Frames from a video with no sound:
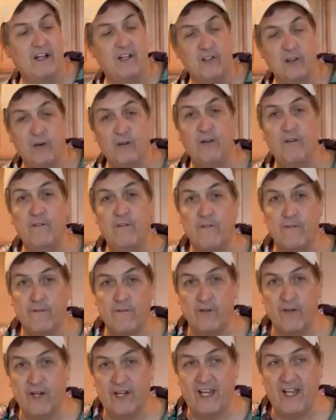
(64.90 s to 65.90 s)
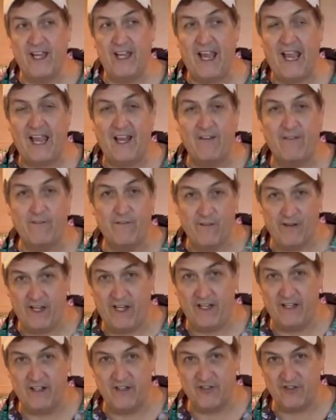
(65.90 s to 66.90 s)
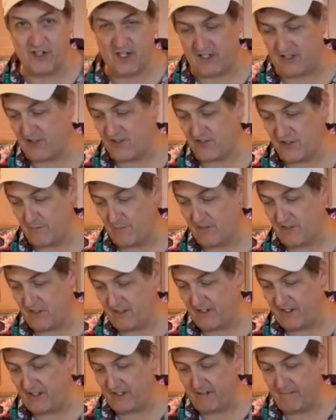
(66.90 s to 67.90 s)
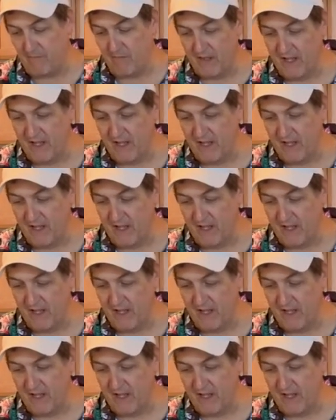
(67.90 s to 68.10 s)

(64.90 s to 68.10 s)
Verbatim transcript: gluten-free and vegan chocolate chip cookie.